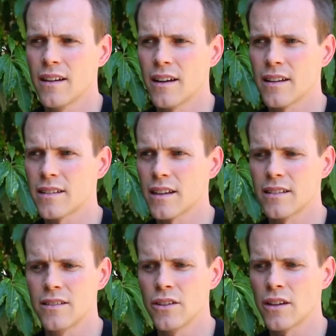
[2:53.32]
And he
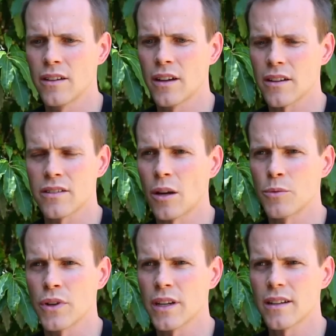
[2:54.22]
said, you got to
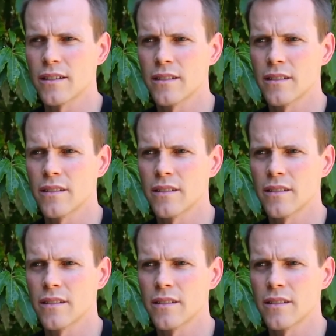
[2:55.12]
stop drinking it.